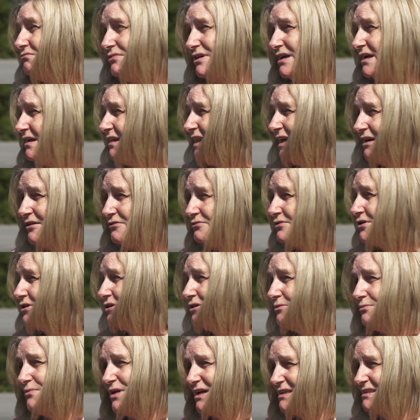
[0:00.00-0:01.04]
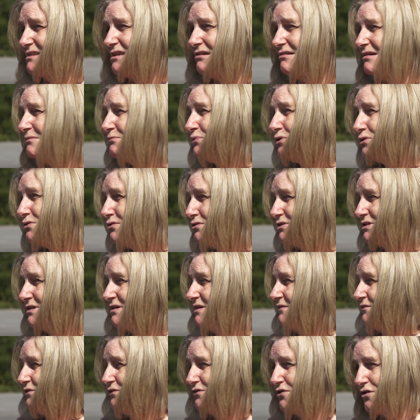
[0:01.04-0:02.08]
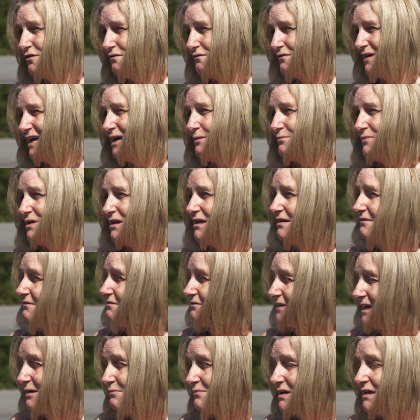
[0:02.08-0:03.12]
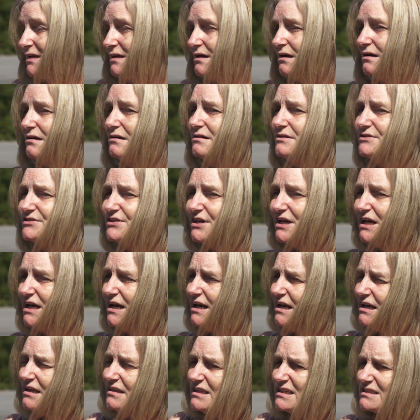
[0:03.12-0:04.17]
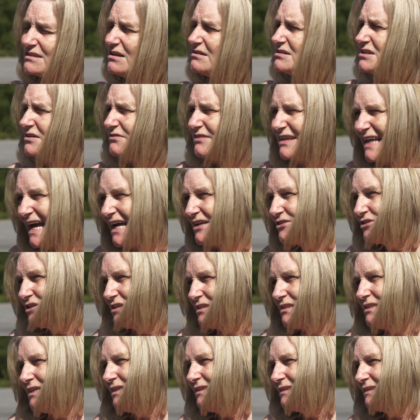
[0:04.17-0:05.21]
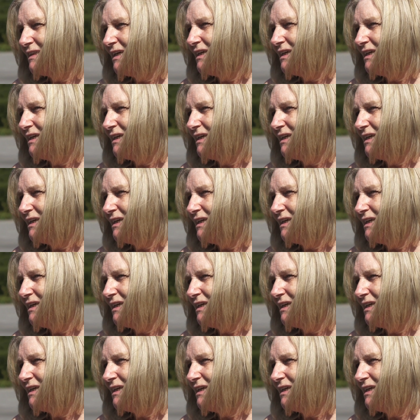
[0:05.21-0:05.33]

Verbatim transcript: rear leg room, that's so important if you've got a family and family cars. There's lots of gadgets these